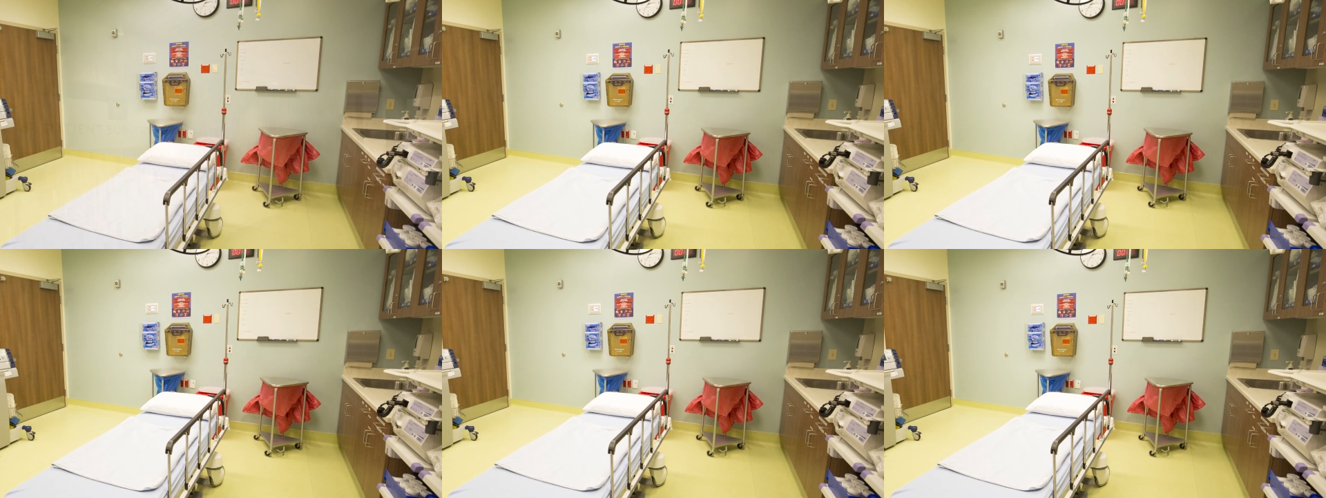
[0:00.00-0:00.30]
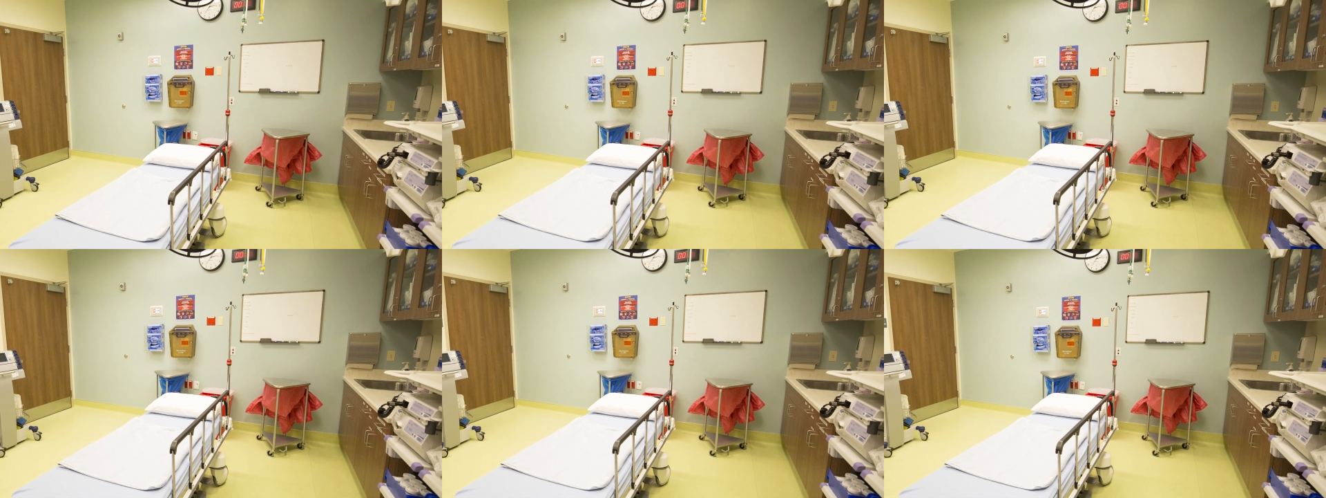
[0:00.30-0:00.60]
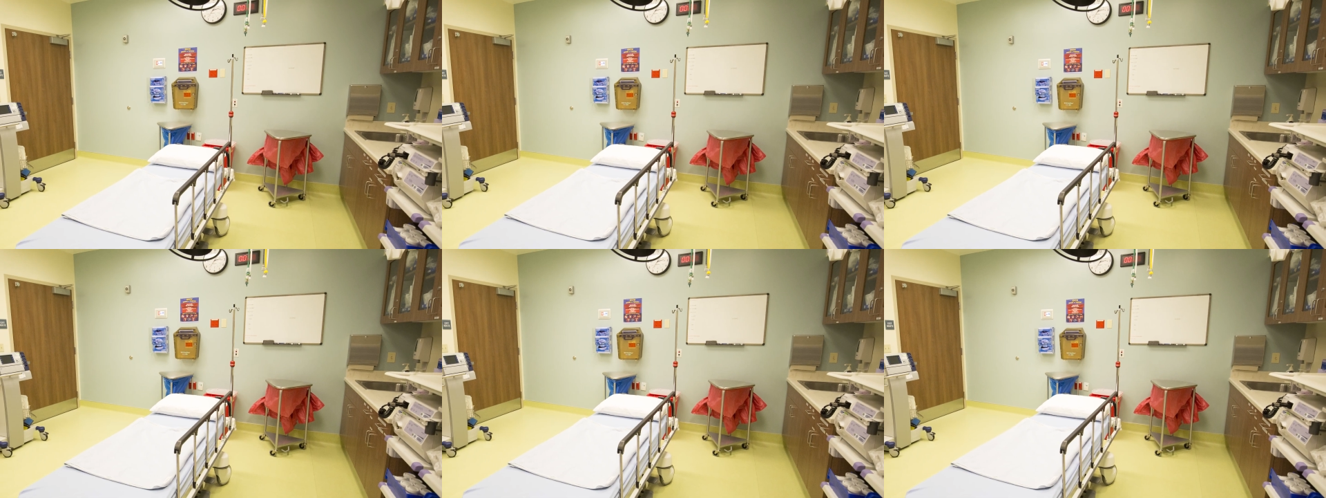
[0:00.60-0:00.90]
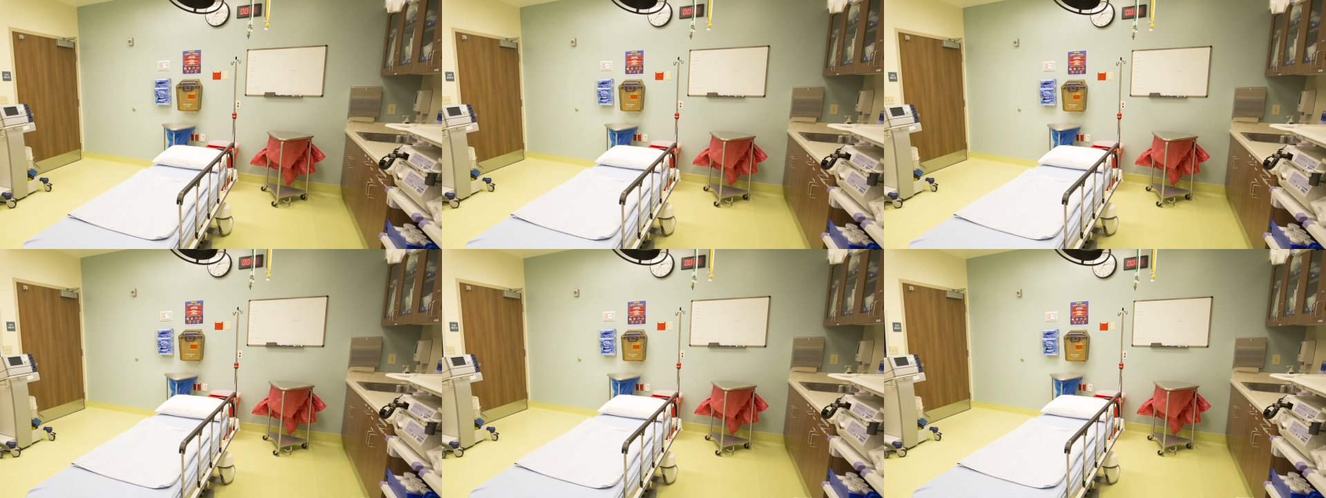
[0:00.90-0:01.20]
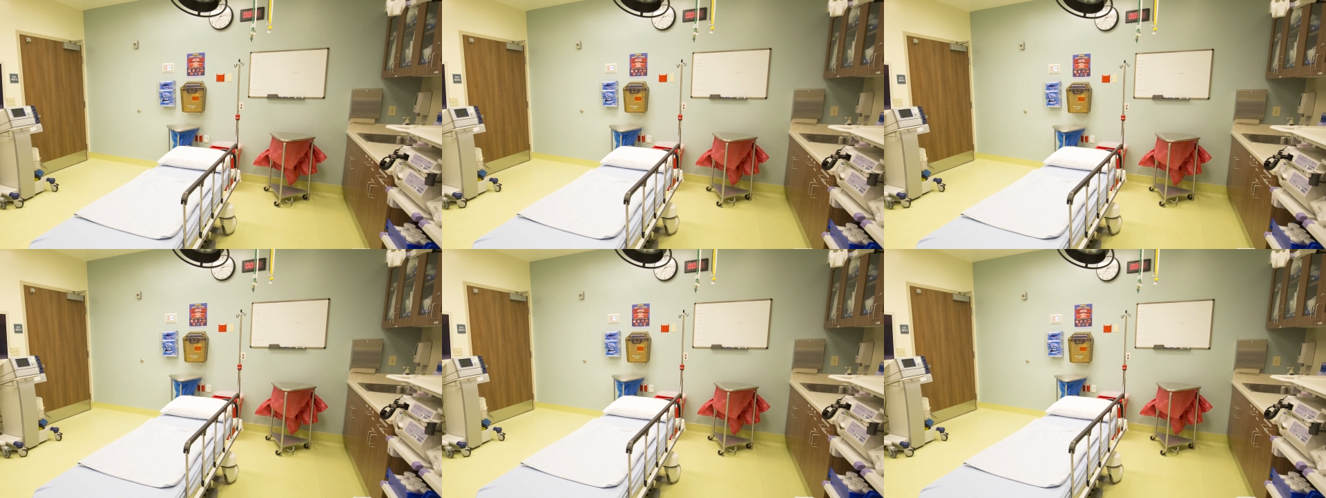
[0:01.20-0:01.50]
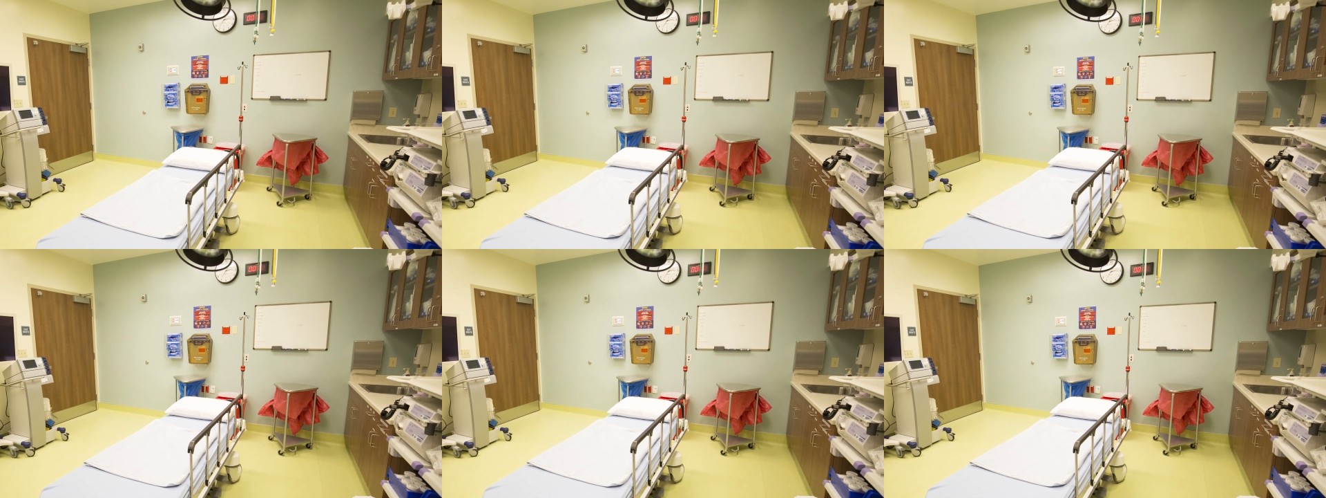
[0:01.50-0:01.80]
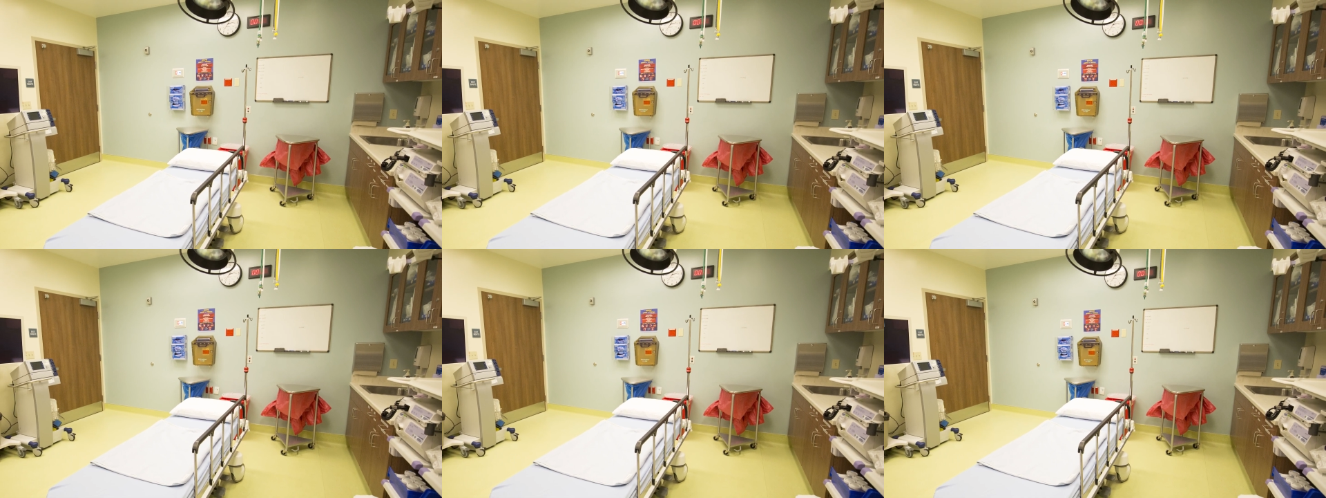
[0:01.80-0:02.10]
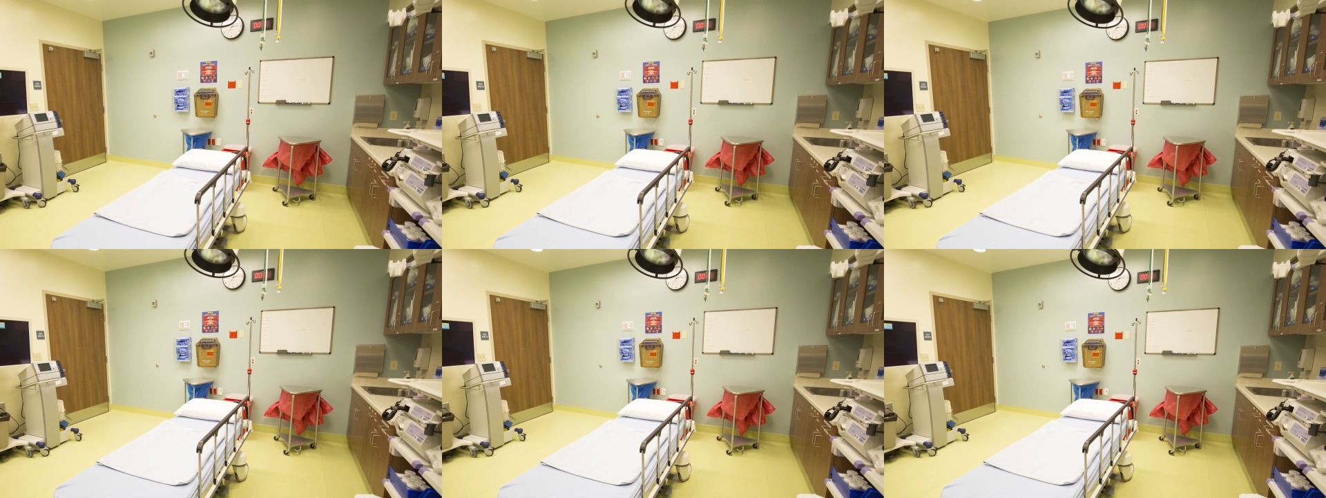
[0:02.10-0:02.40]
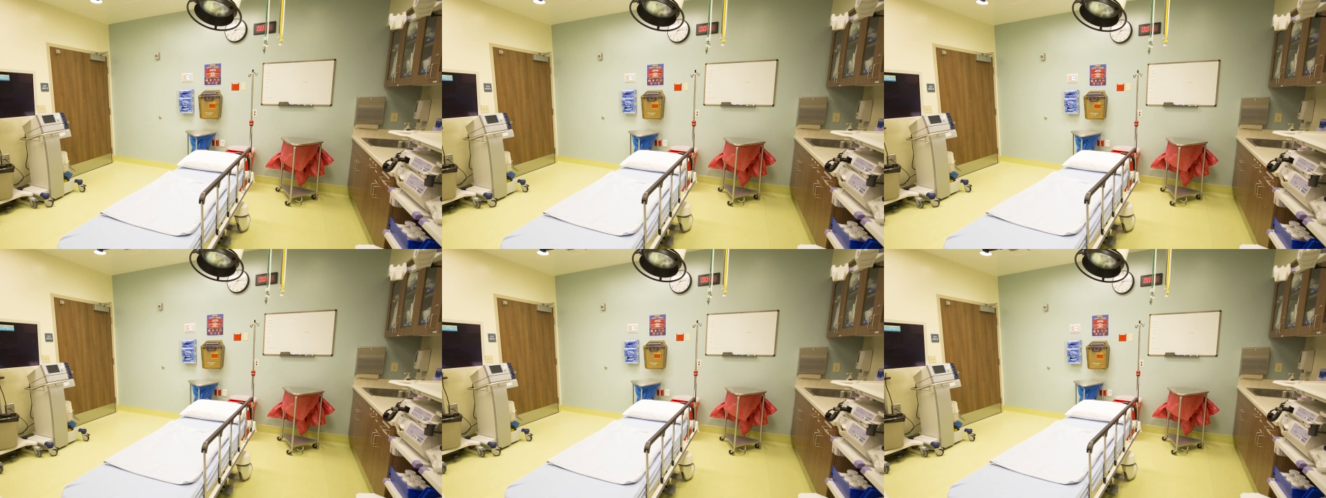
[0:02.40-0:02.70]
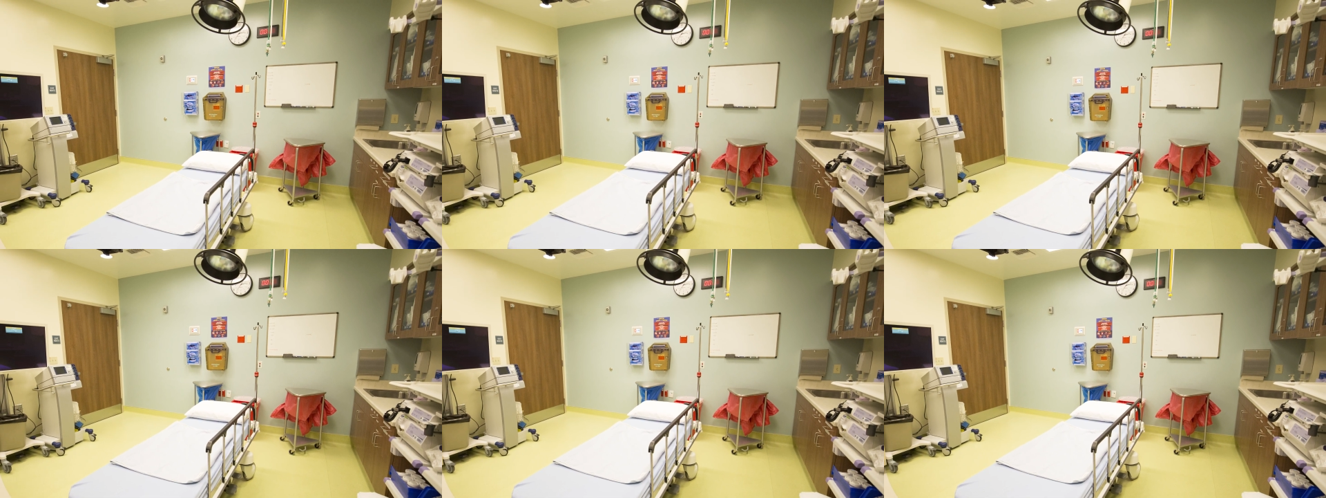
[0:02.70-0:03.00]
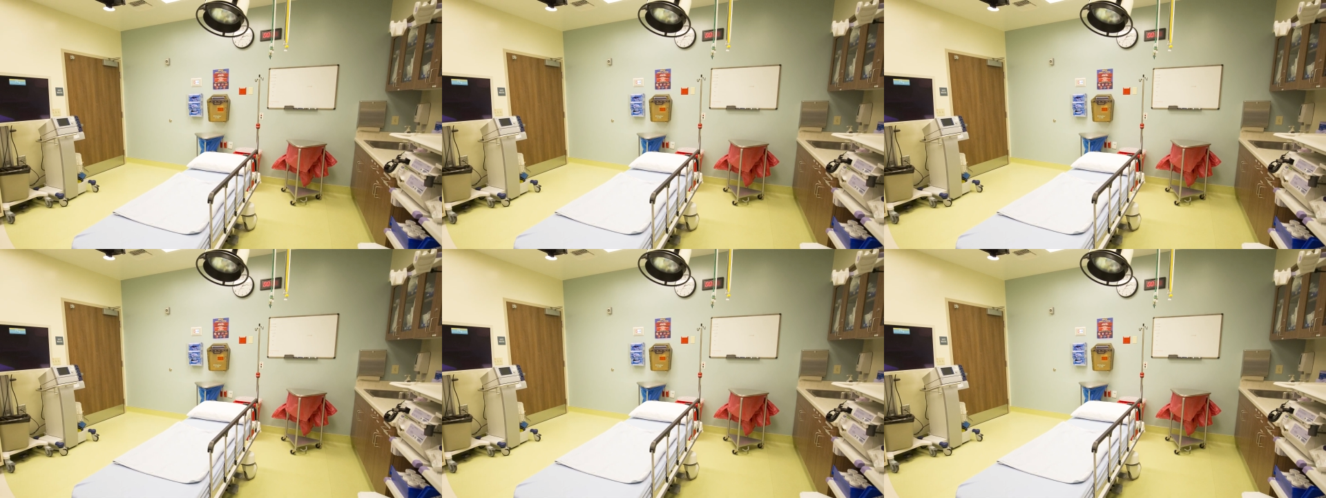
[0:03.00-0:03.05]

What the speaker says: (no speaker visible)